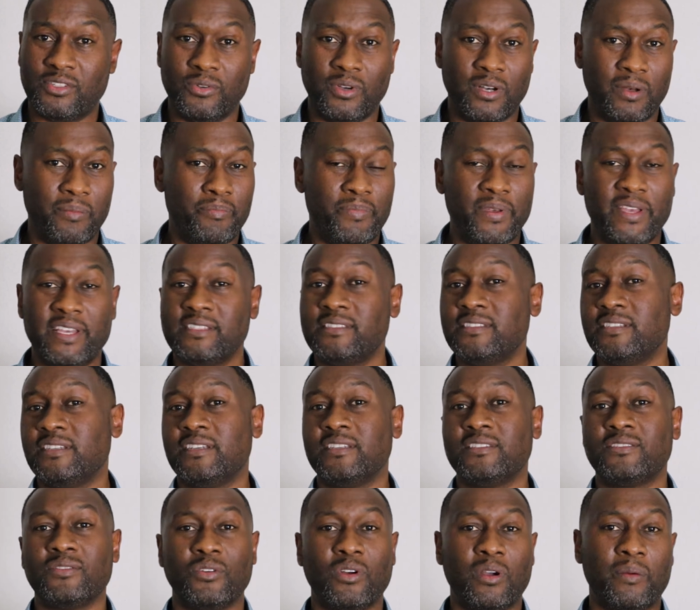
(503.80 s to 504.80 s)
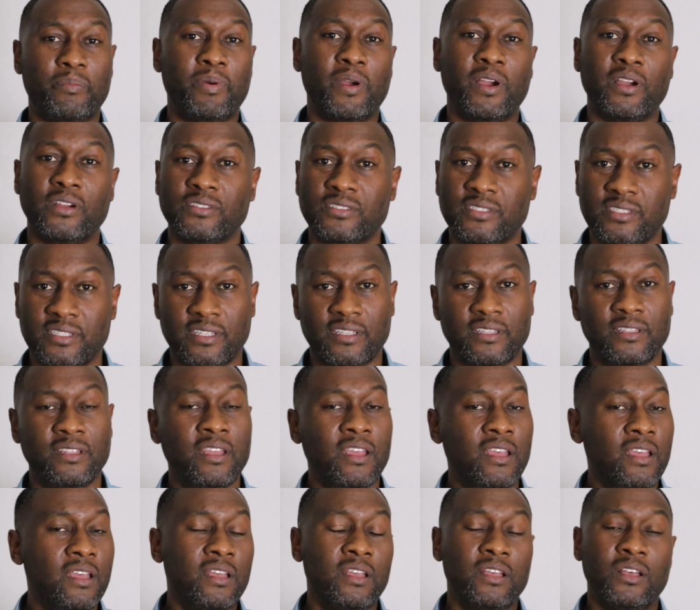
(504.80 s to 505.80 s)
a business or a person,
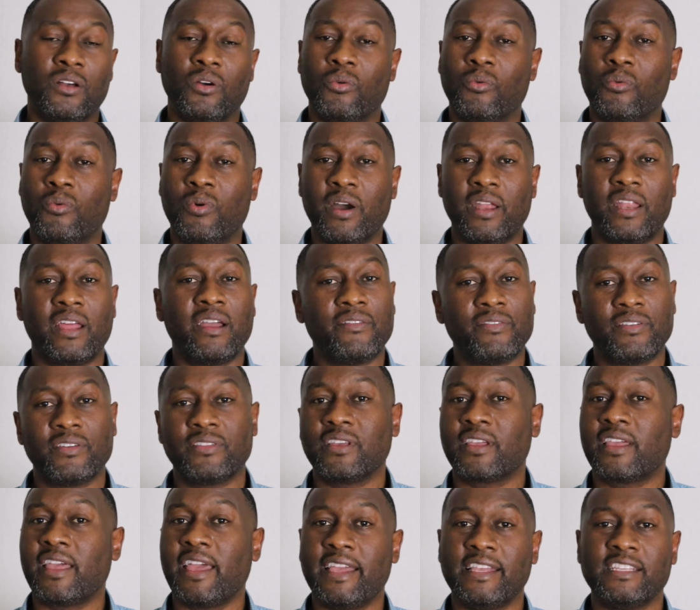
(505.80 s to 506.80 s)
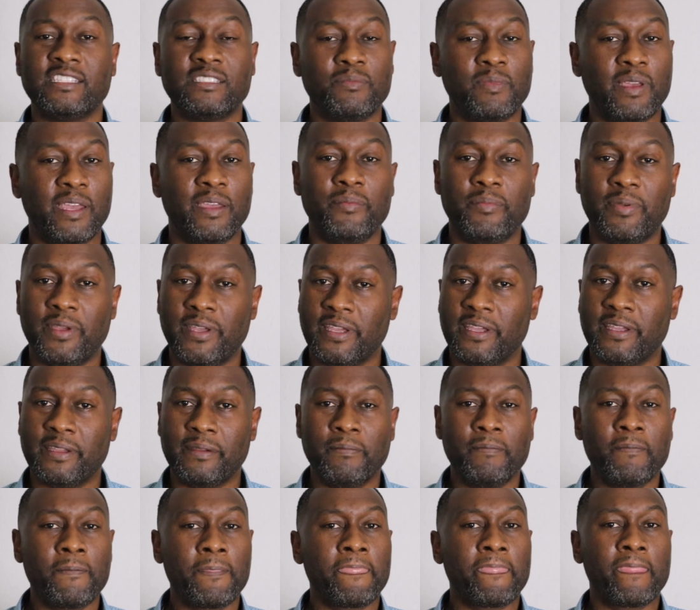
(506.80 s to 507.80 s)
whatever the case may
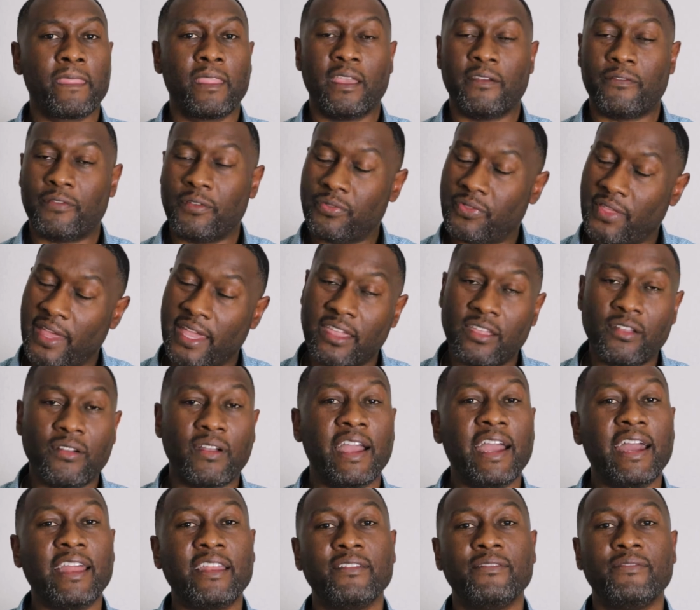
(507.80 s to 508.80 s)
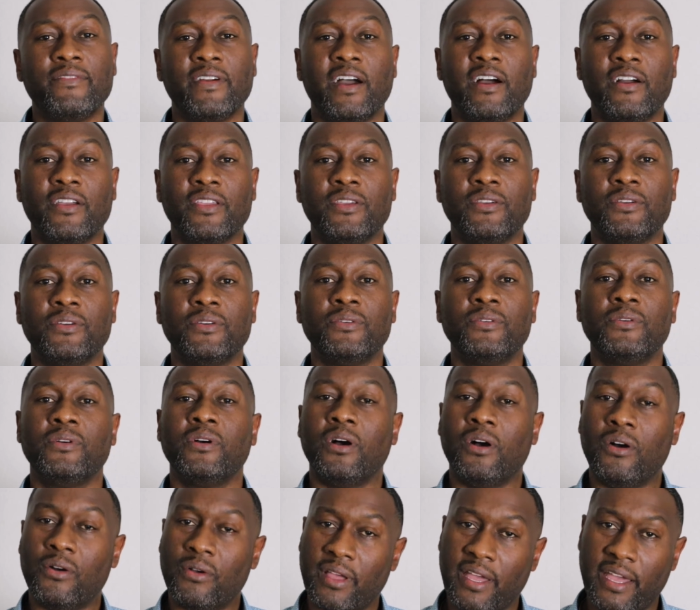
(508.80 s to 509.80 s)
be, if you think you're adding value,
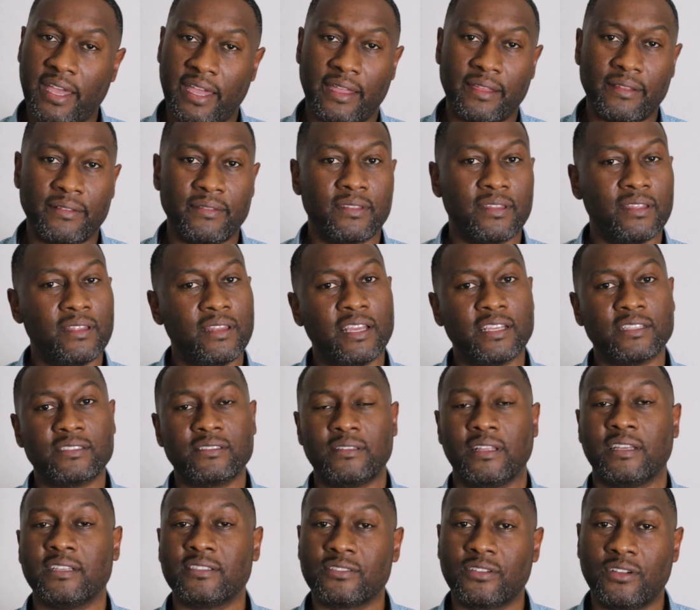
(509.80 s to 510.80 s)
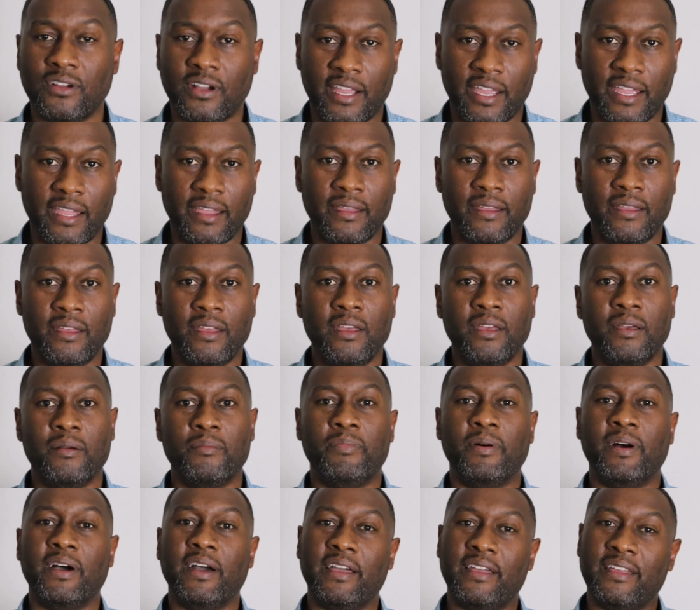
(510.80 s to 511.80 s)
okay, then that's great.
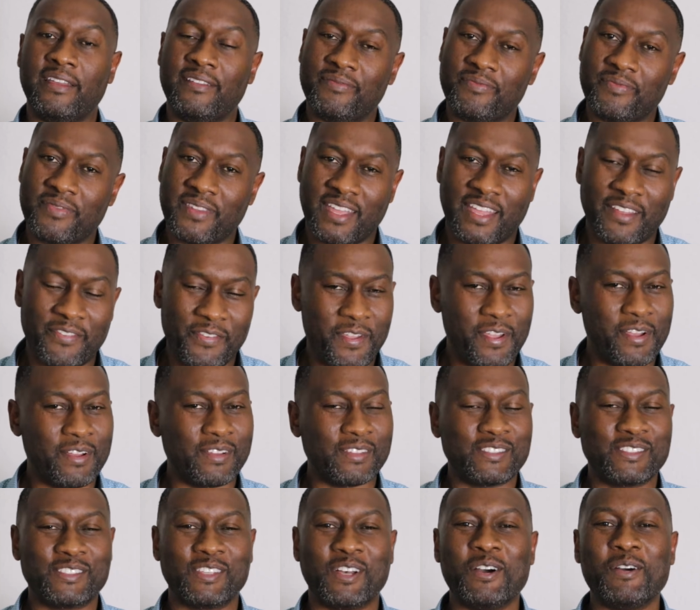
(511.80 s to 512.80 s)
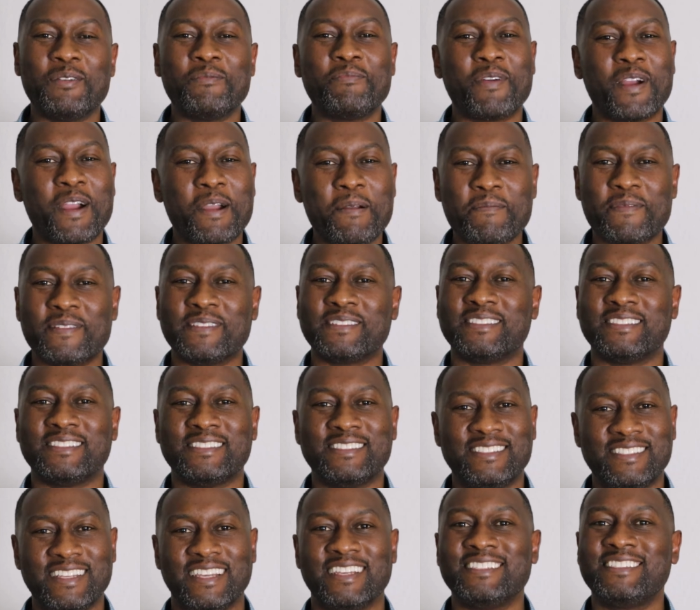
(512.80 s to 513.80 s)
But if your sole purpose
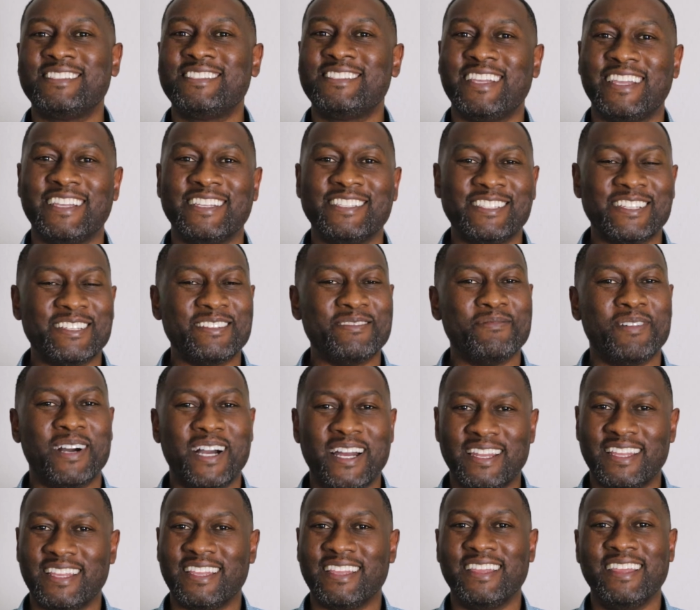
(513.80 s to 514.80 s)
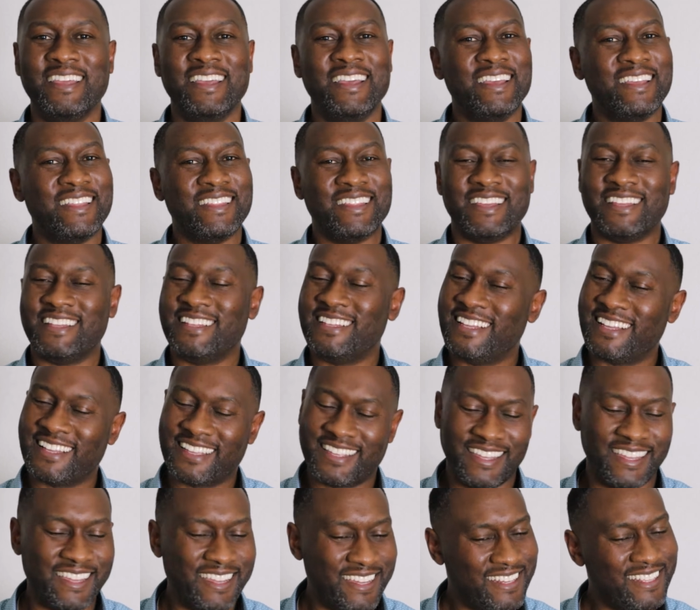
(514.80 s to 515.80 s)
is just chasing money, then
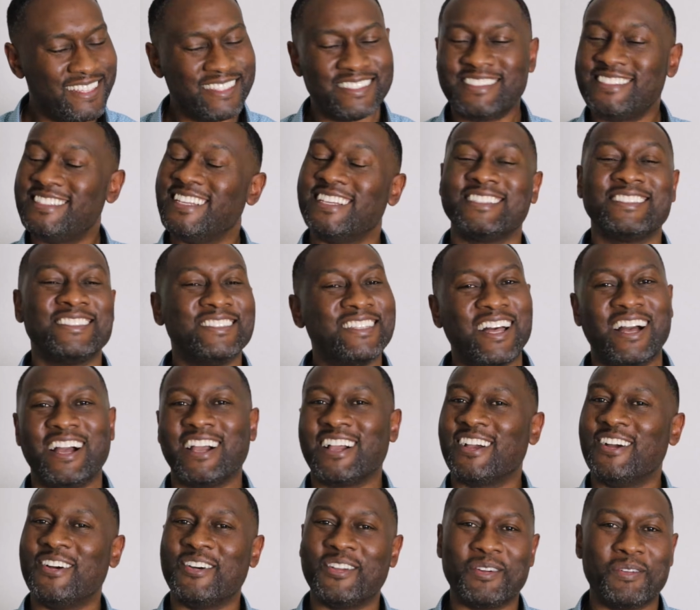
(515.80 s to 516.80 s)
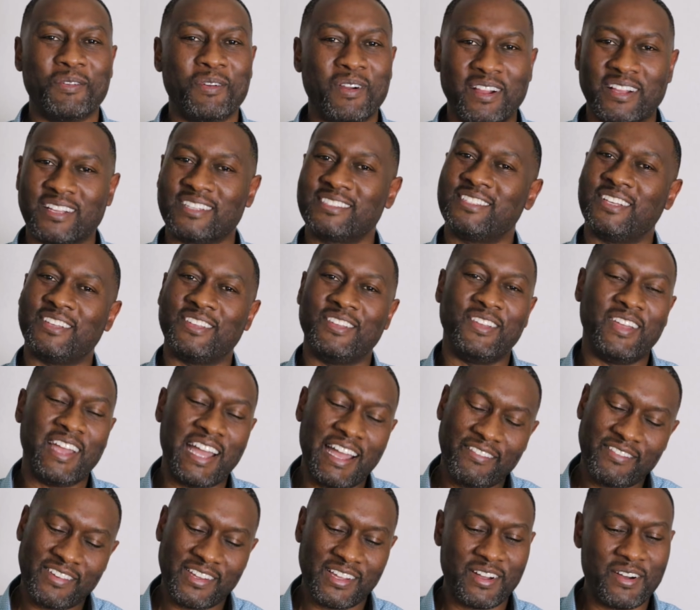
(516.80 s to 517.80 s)
again, it's just not going to work. So you
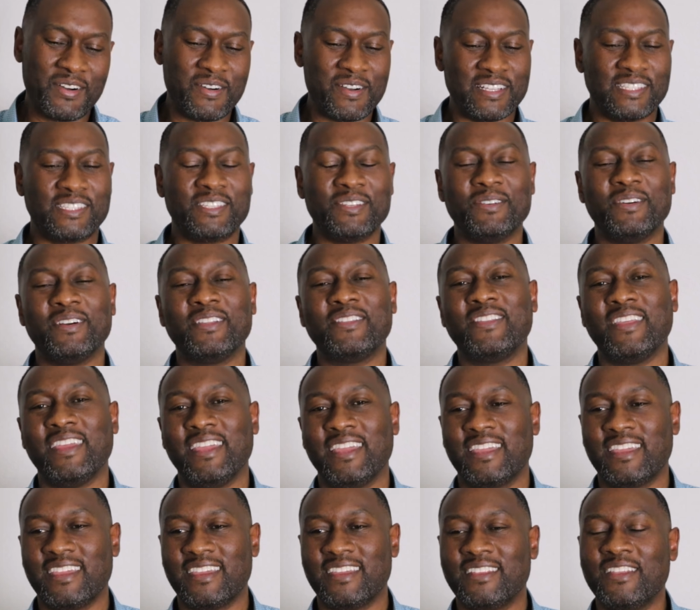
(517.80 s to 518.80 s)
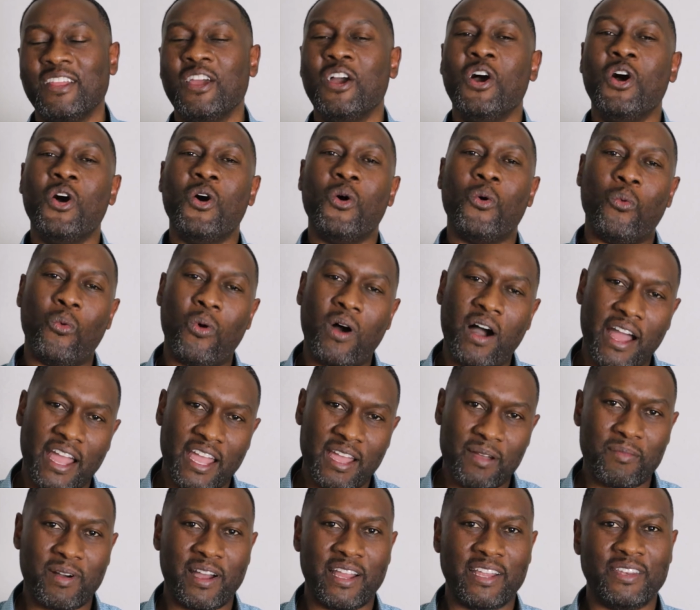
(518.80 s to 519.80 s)
have to go into it thinking, why
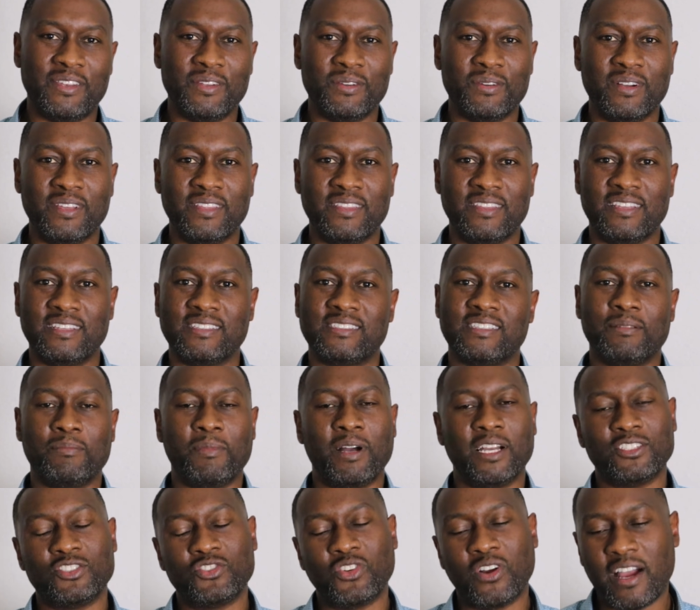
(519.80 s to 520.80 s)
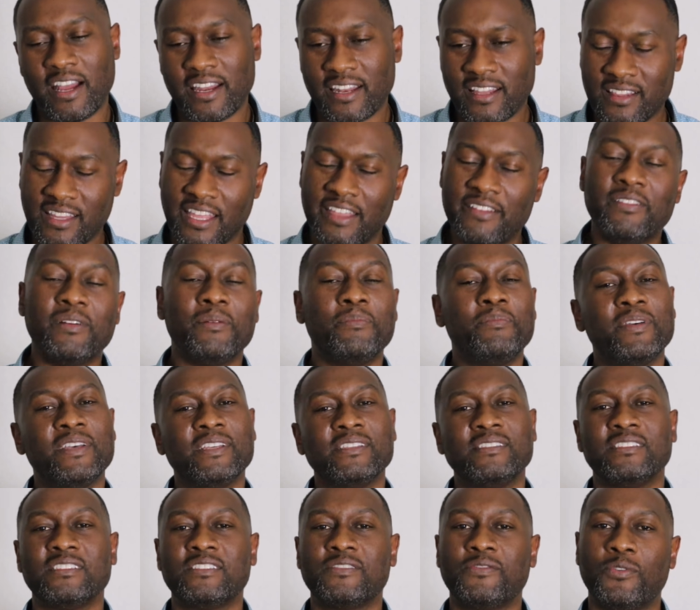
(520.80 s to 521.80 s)
am I doing this? Am I trying to leave a
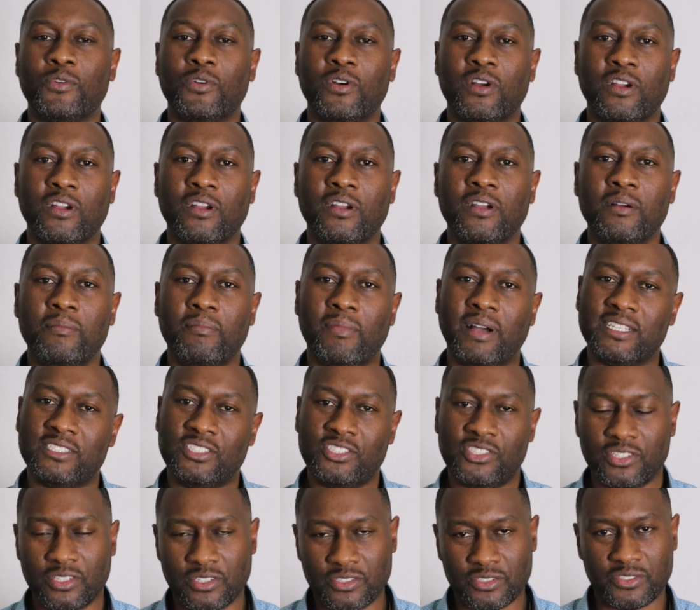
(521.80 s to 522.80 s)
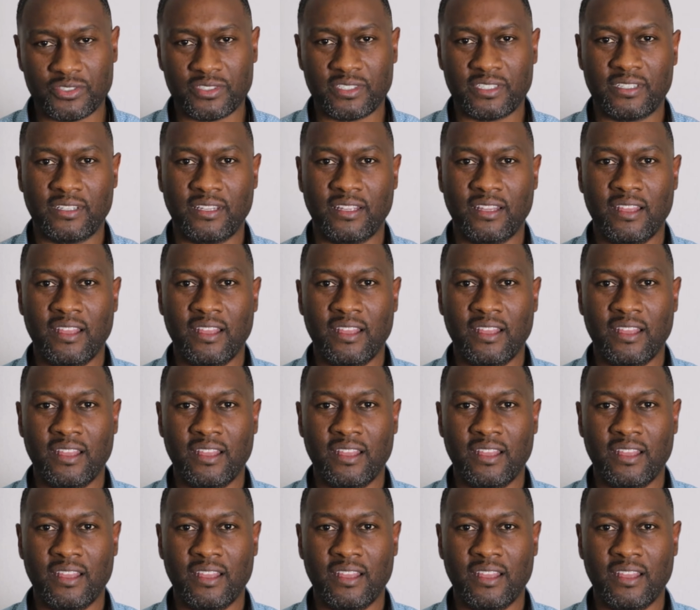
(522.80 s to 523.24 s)
business for my children?